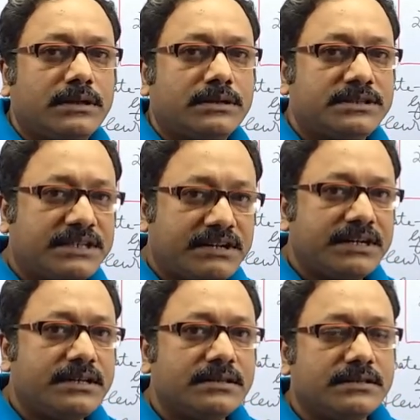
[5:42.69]

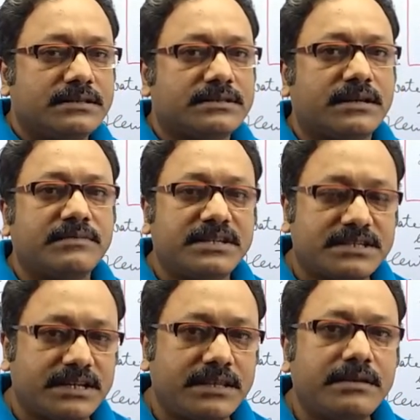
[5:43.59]
secrete some
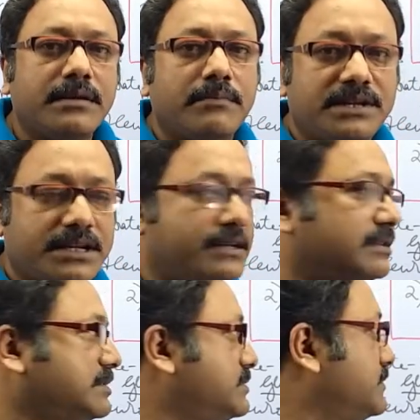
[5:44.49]
necessary
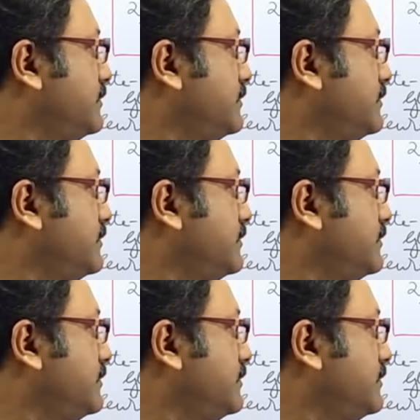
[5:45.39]
materials.